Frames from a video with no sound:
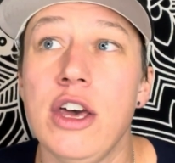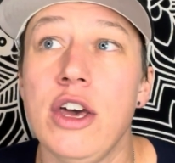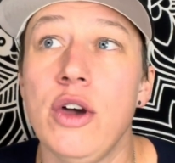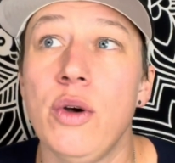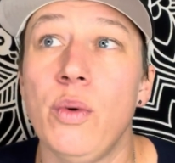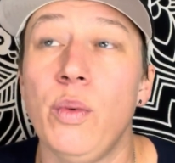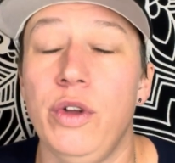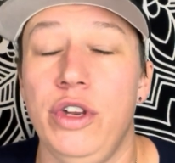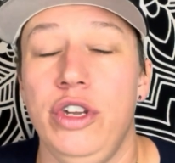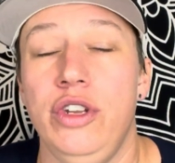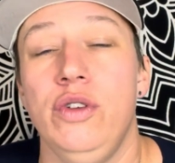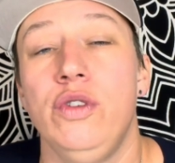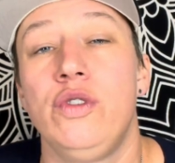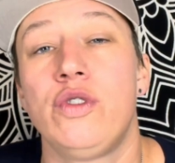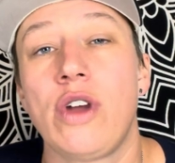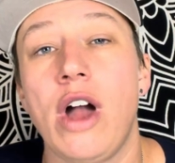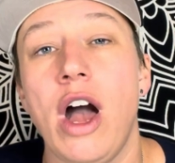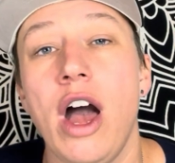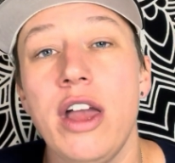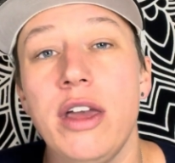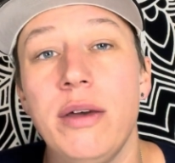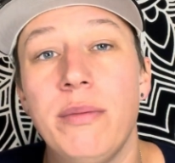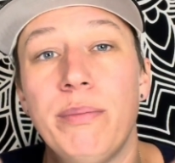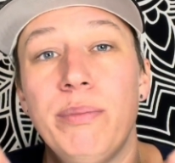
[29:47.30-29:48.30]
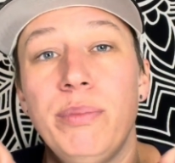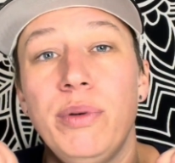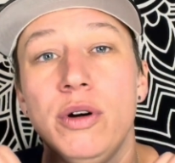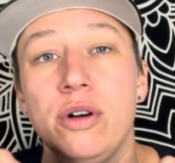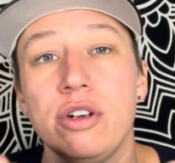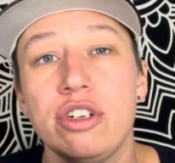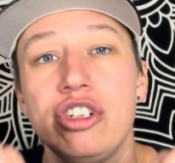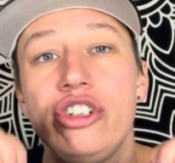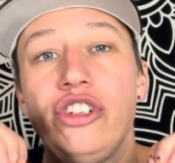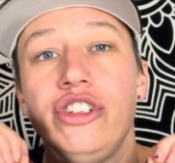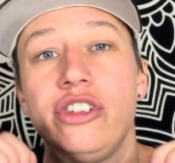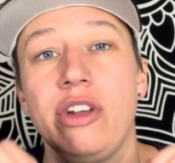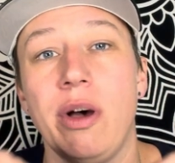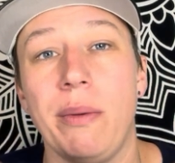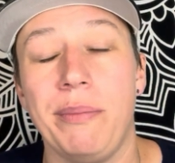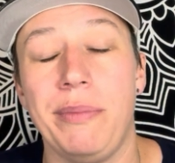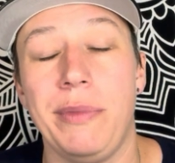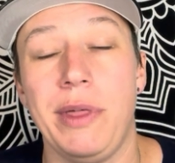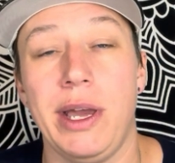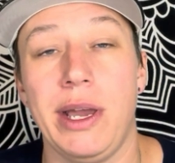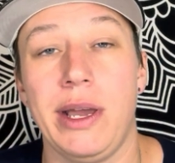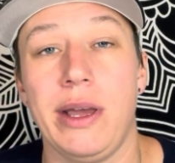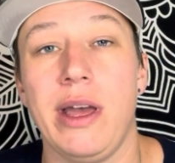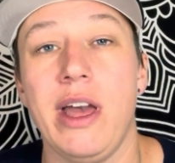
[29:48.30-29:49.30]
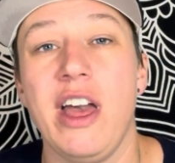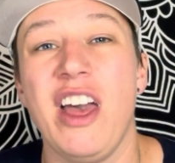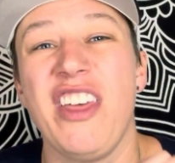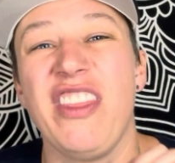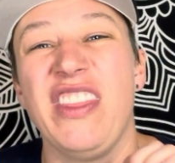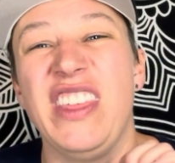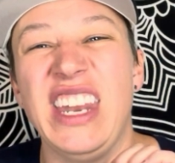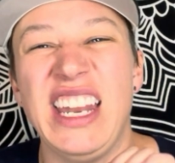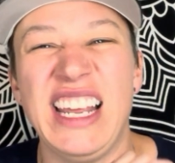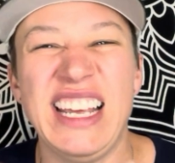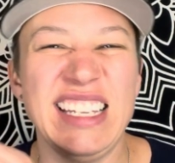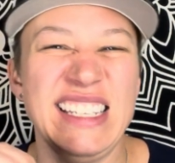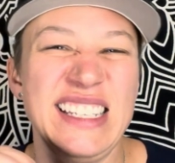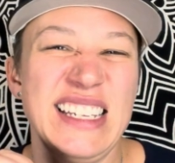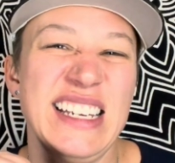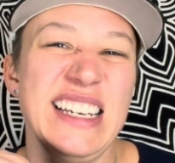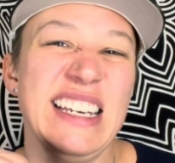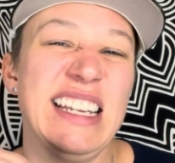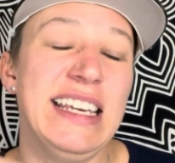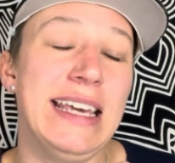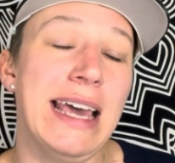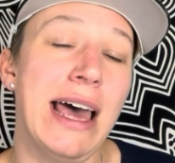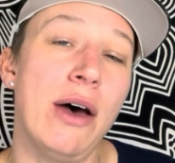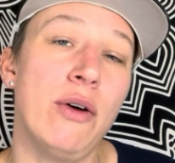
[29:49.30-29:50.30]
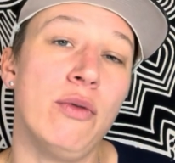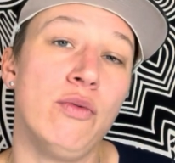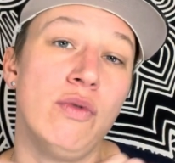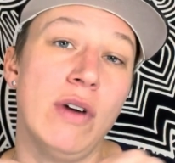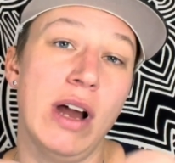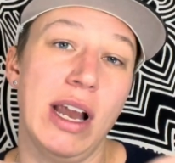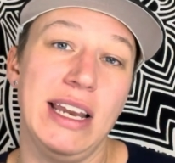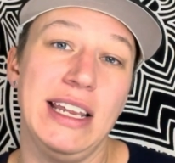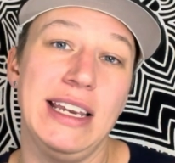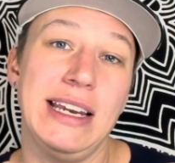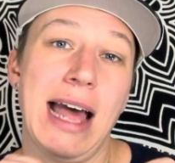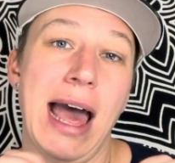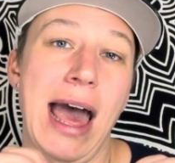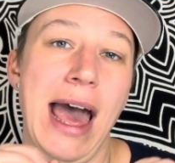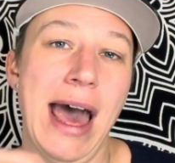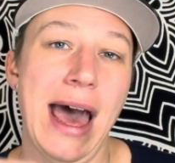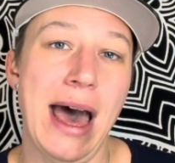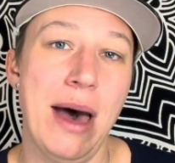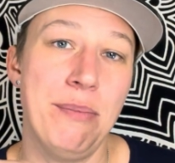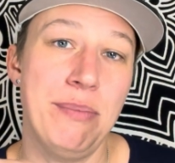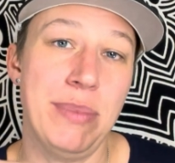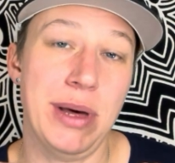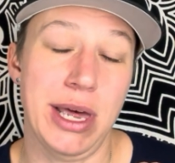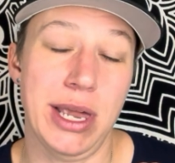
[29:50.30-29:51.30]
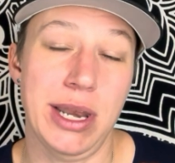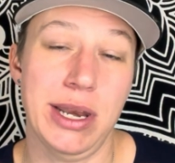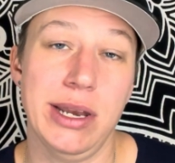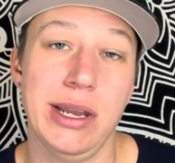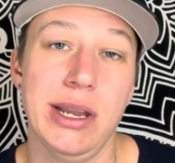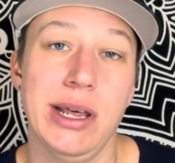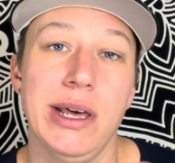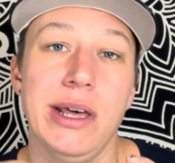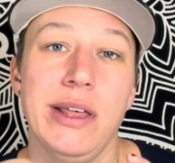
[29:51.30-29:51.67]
when you try and push something that isn't yet ready to happen,